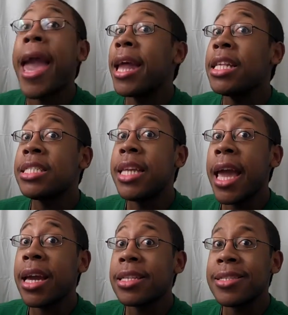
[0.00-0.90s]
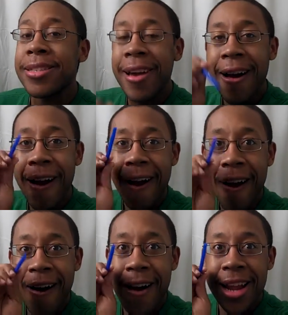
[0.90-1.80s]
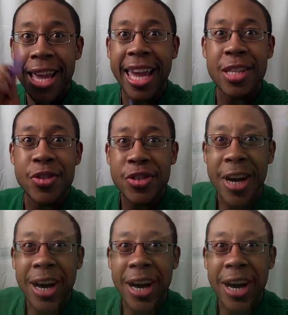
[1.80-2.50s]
And it's next on Andrew